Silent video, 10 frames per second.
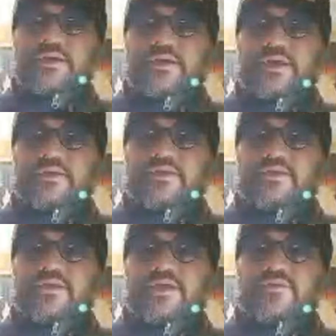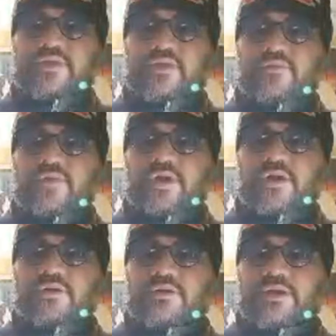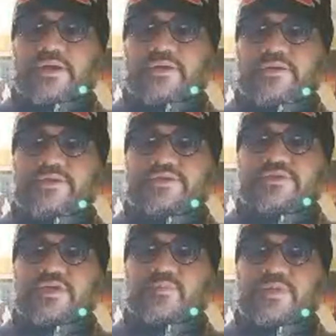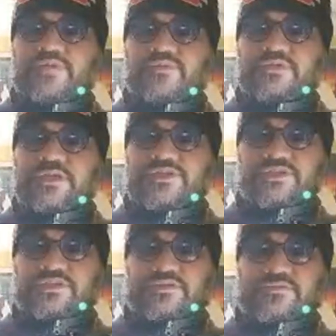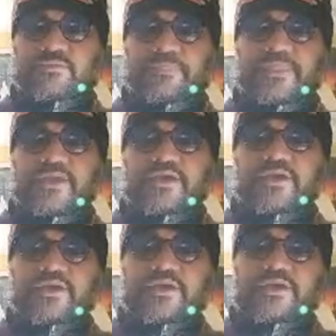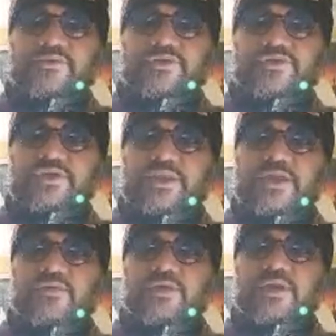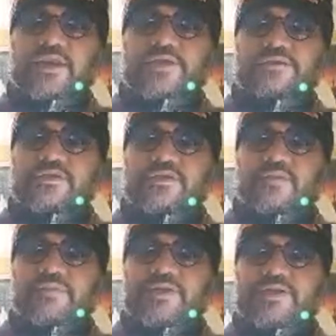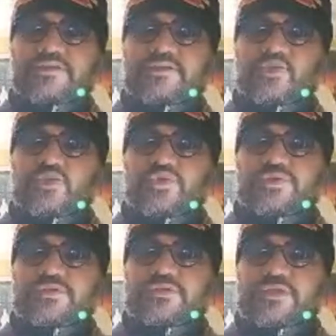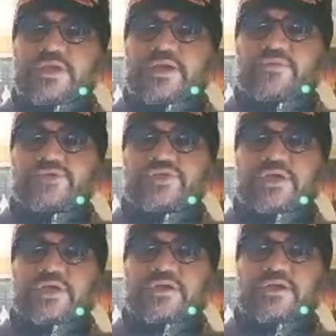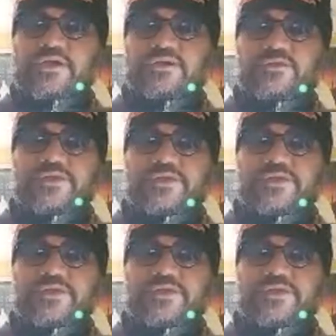an evening walk and descriptive sketches, in which the regular classic couplet is used and which are otherwise